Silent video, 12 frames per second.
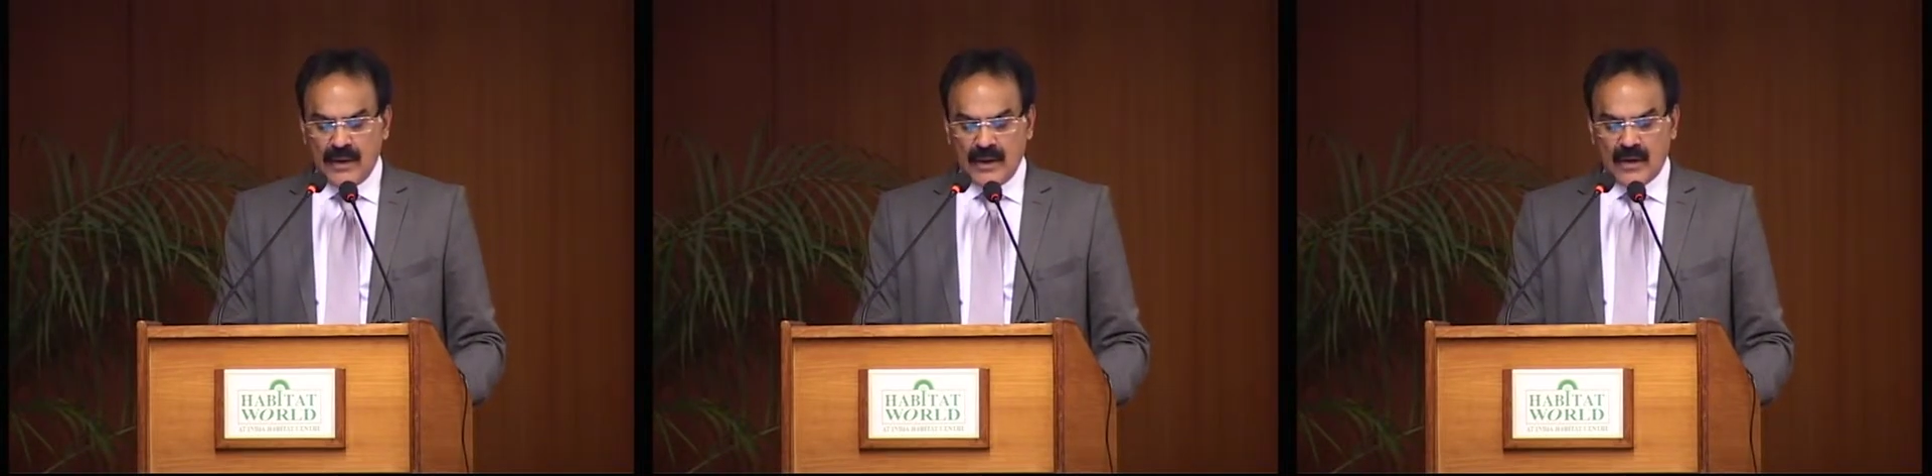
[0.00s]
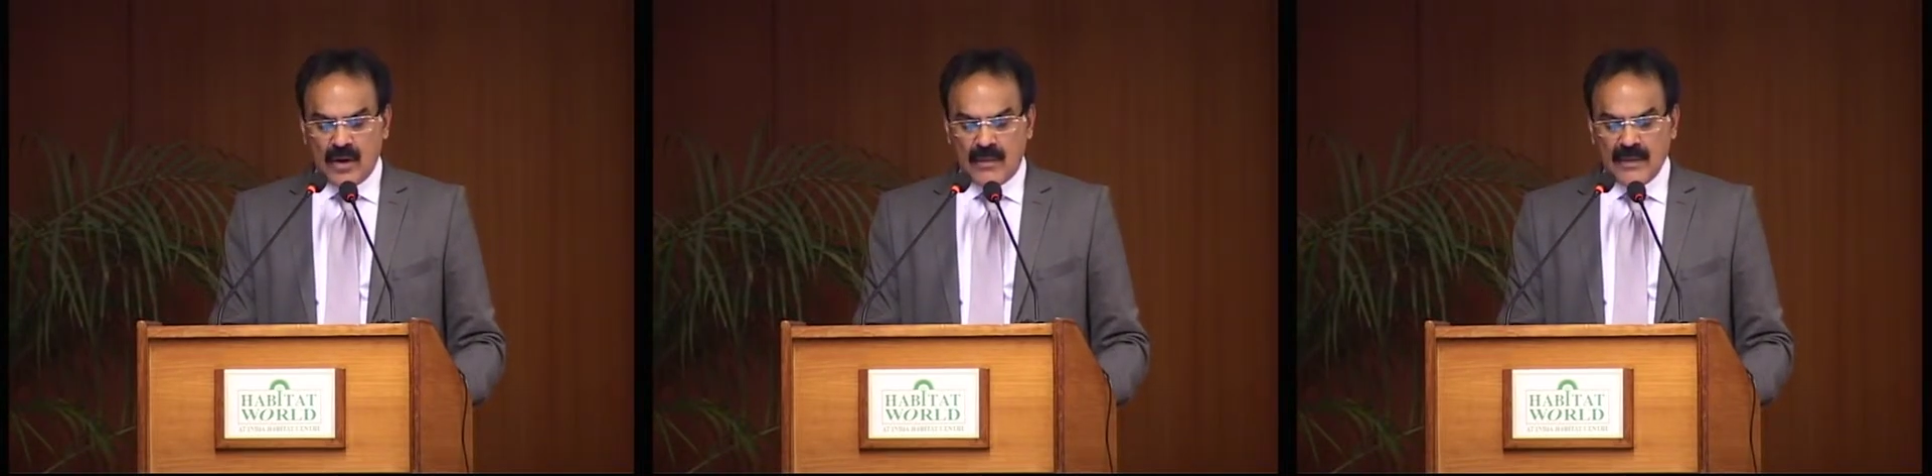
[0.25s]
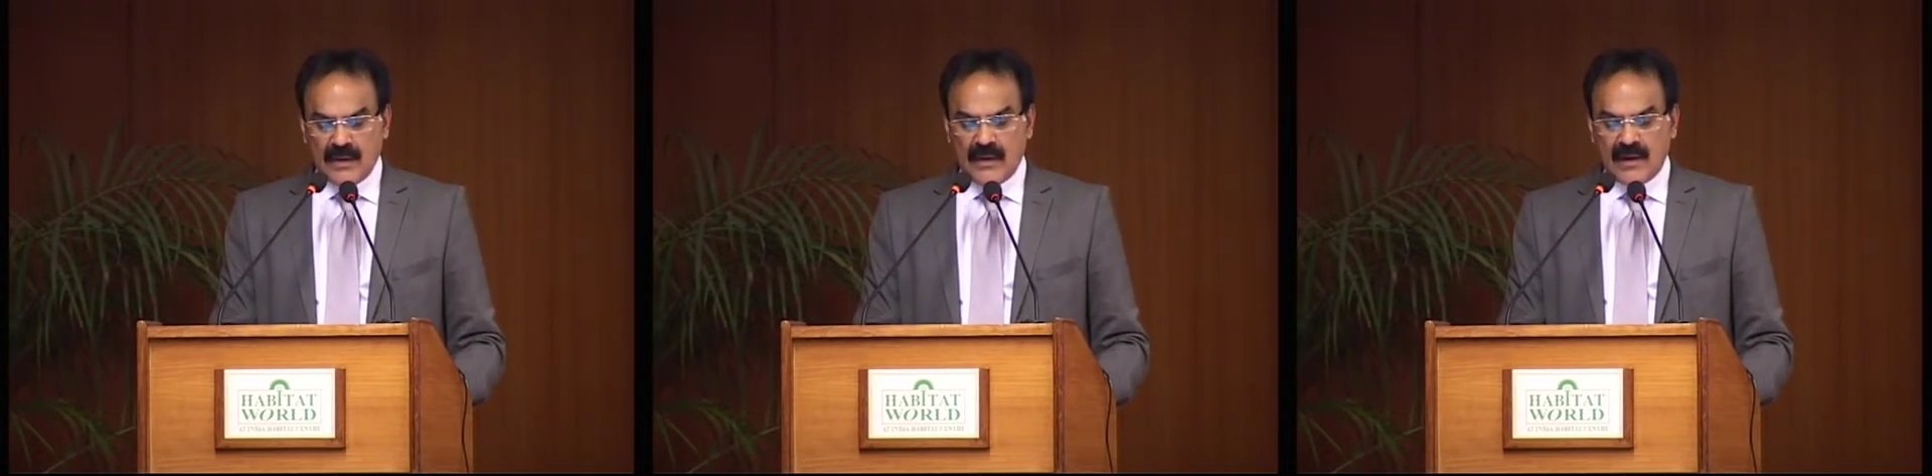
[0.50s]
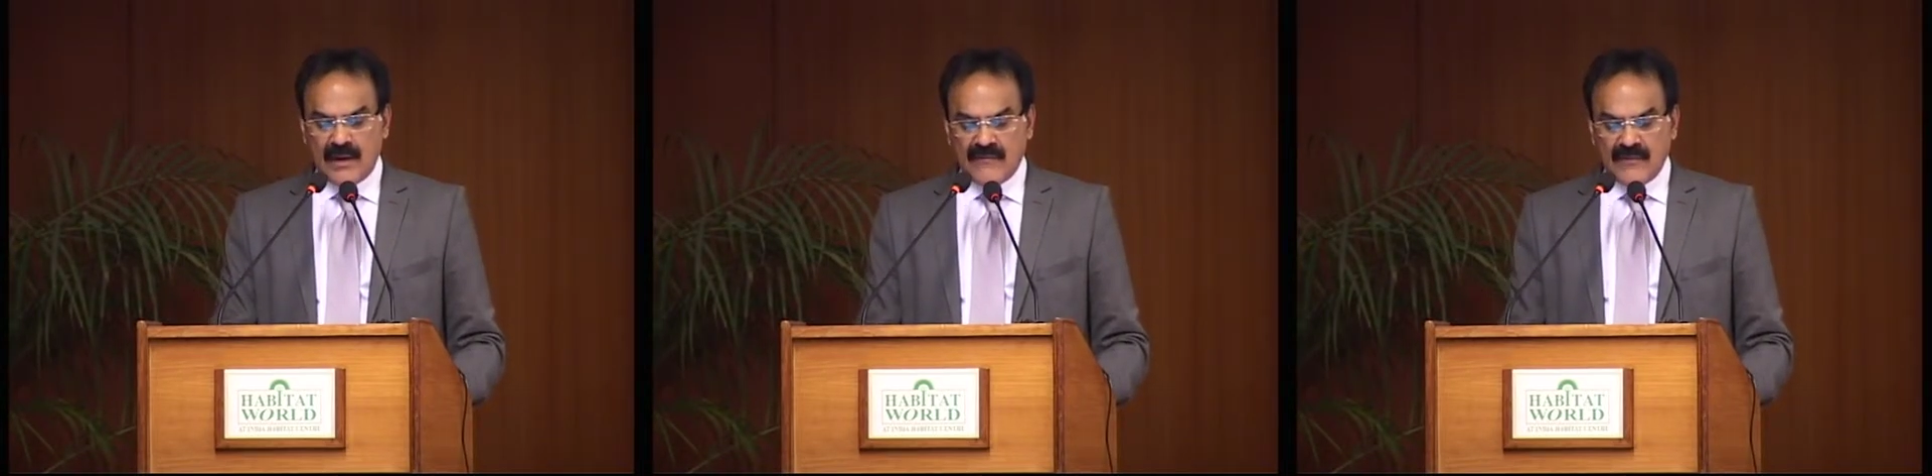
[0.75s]
economic
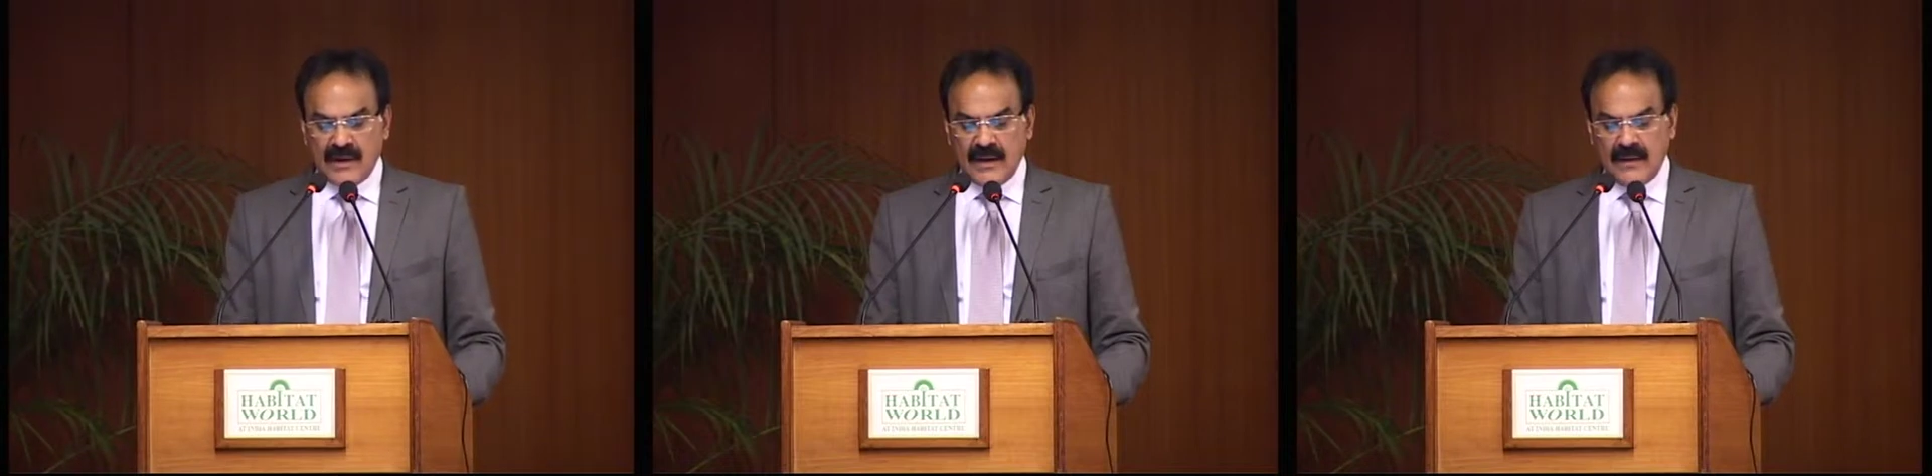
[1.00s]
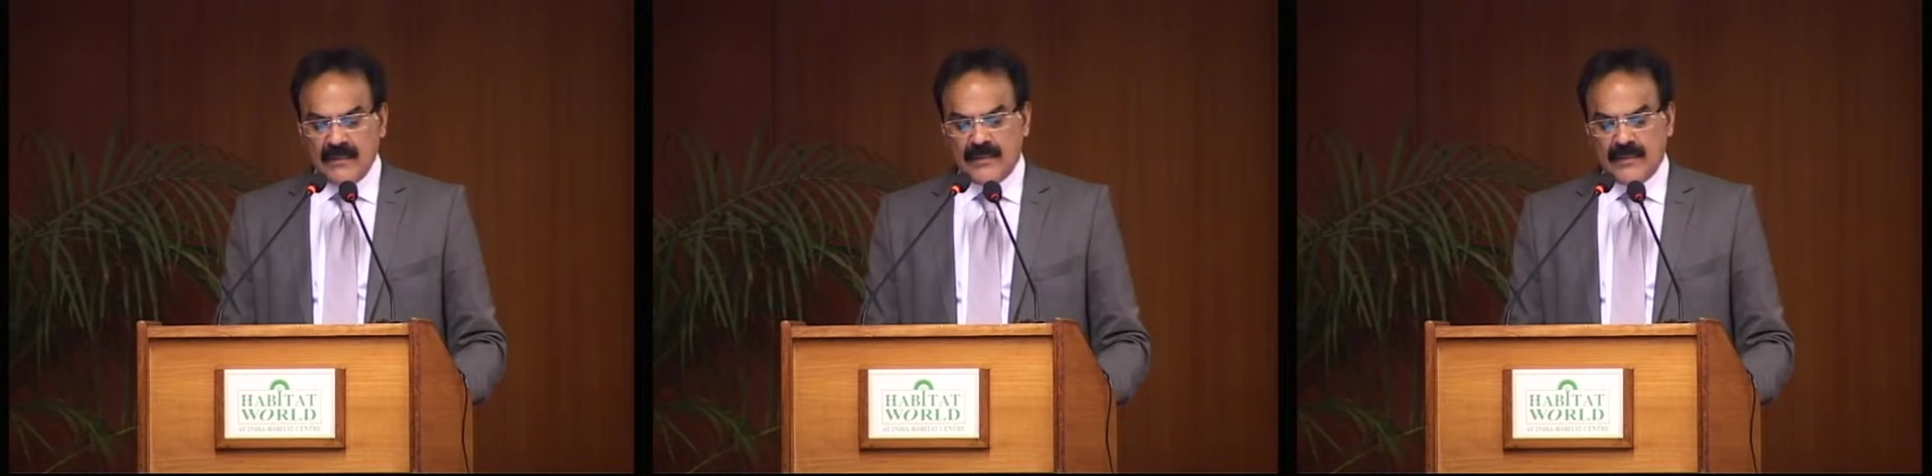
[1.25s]
recovery,